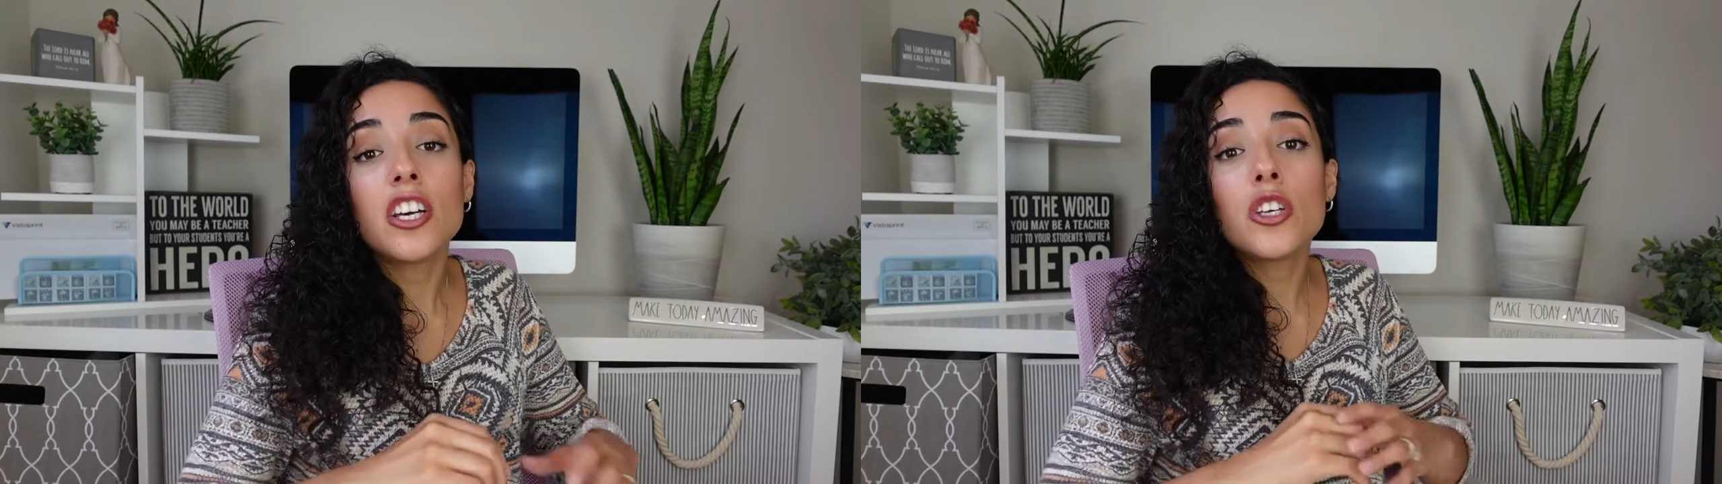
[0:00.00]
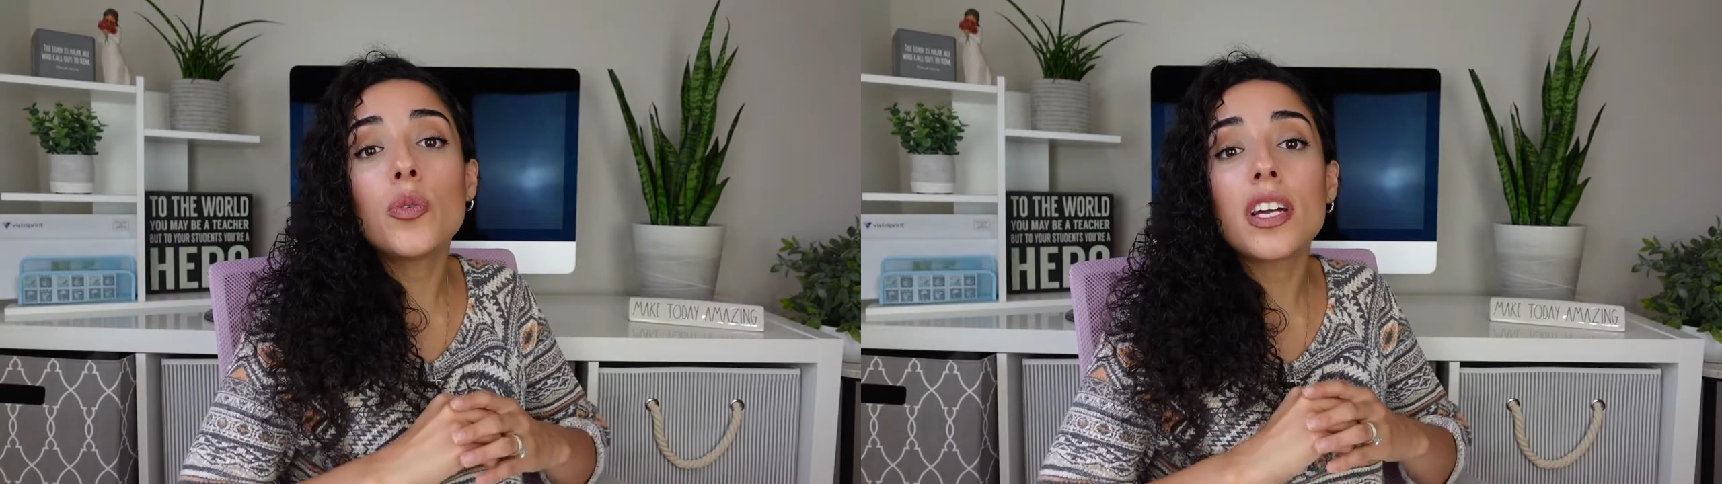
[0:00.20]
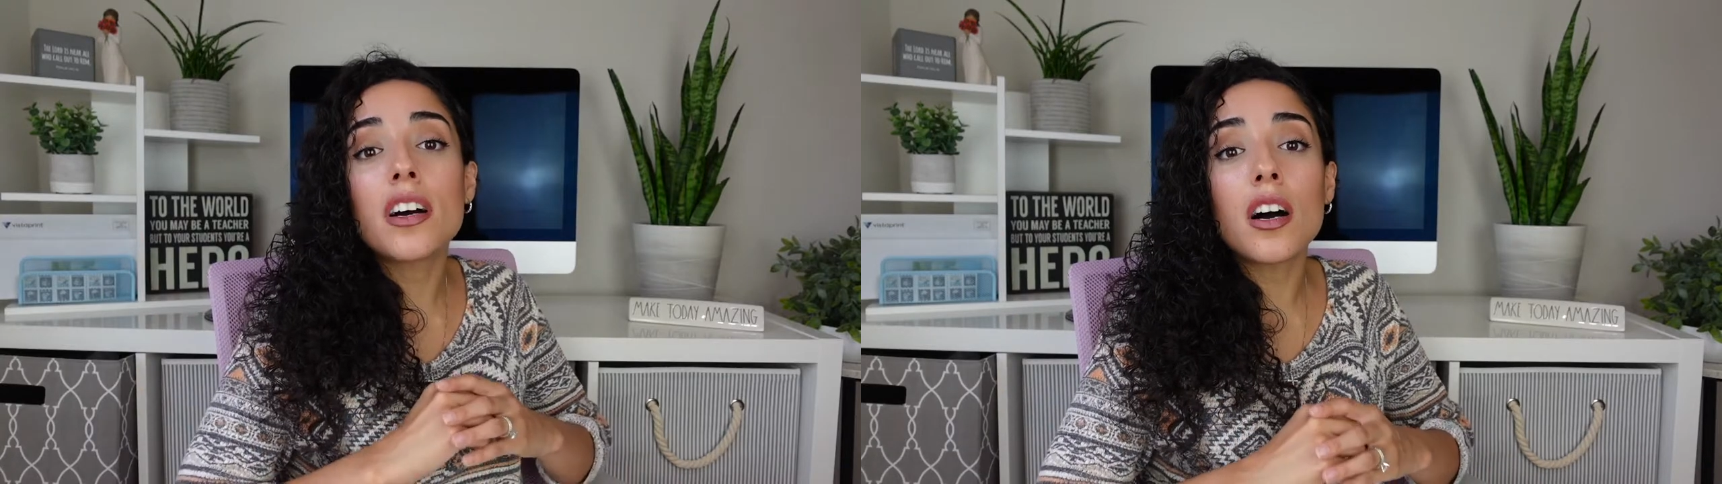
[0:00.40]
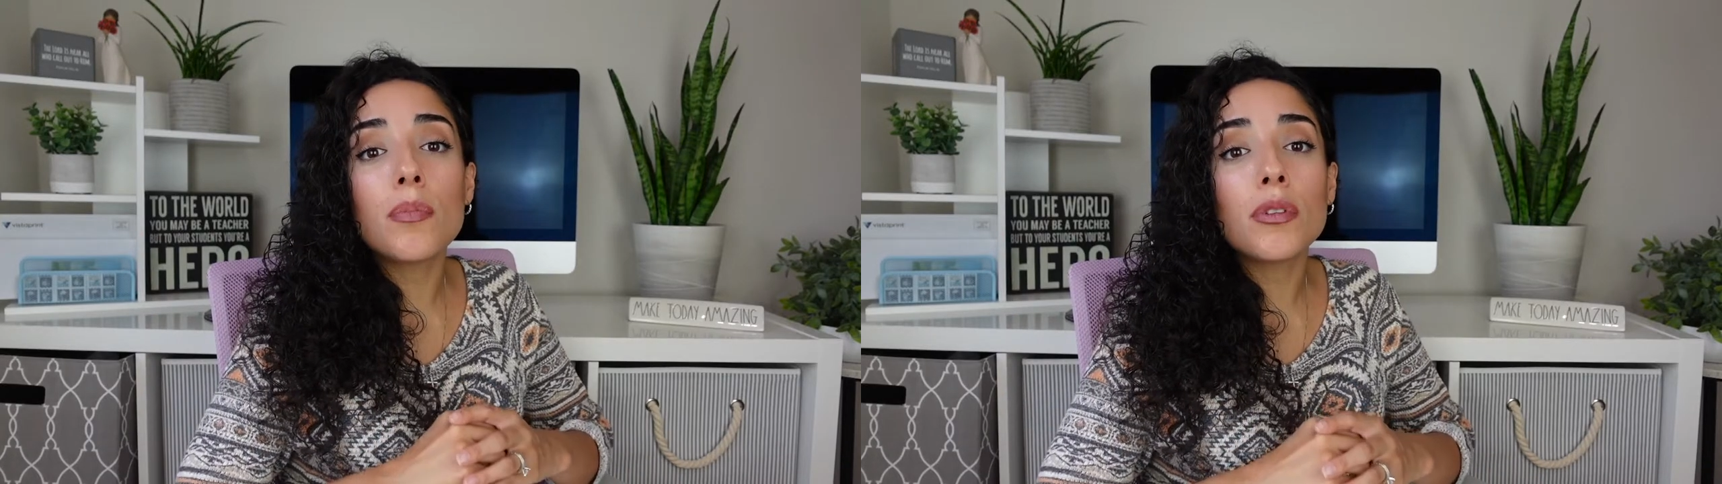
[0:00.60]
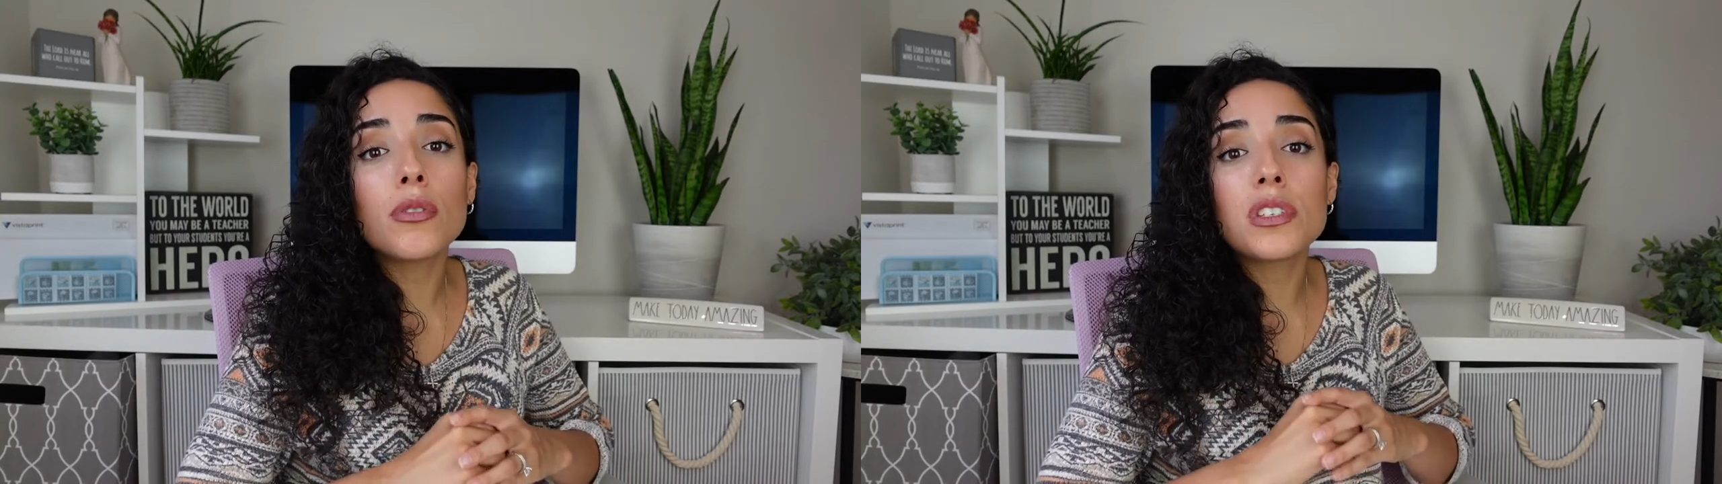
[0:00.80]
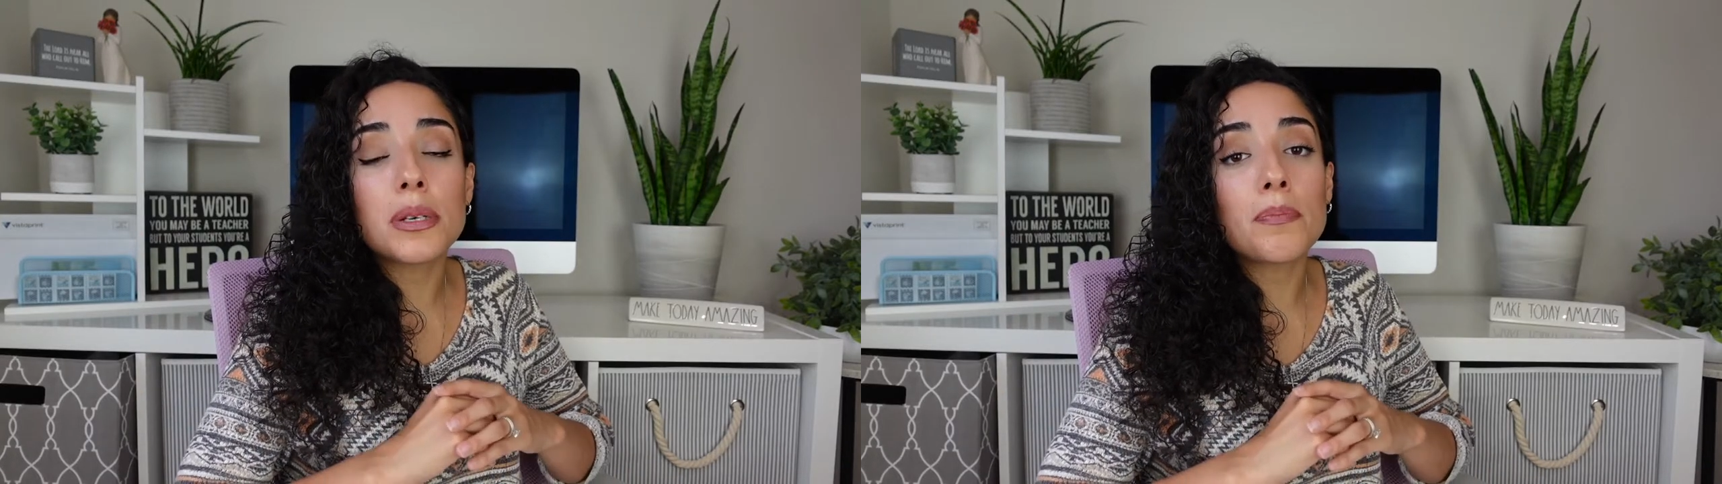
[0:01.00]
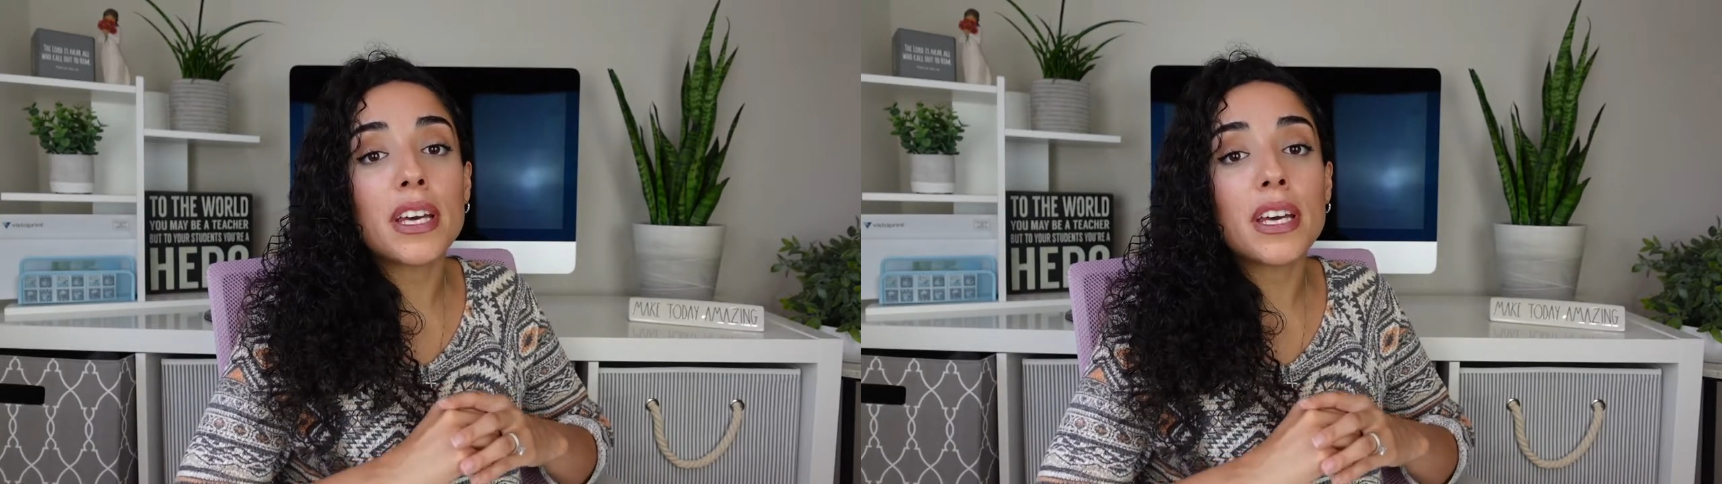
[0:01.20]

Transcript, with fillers: You can upload some